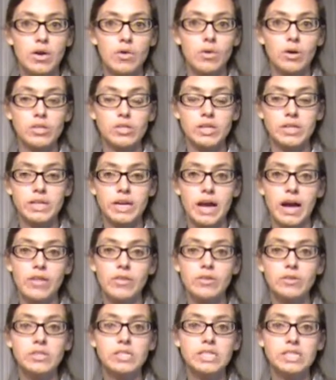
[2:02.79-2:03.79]
Whereas on the
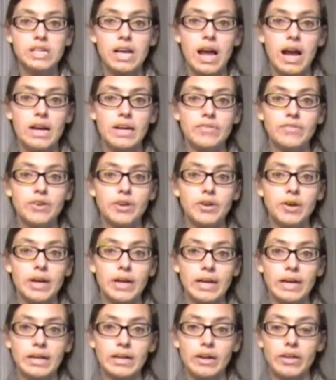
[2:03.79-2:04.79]
other side of your
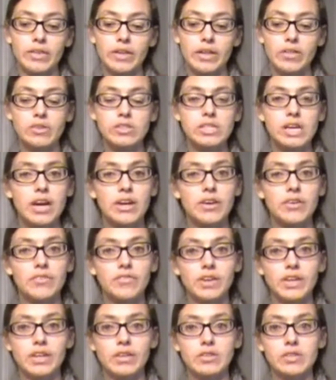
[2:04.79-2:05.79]
hand, on the other side of your
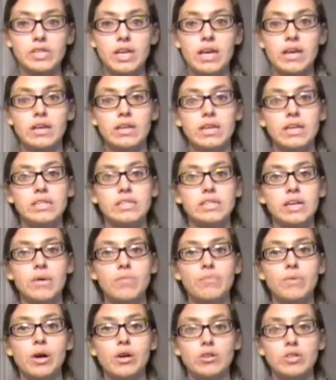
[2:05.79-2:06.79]
fingers, is the
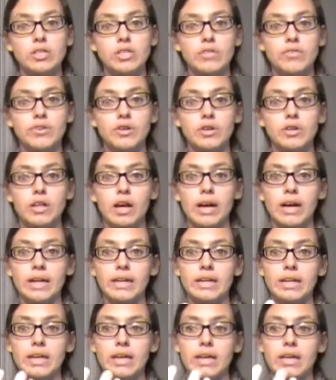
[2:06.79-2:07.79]
emotion of your
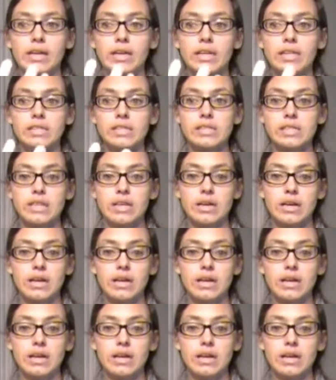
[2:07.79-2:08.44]
client, is the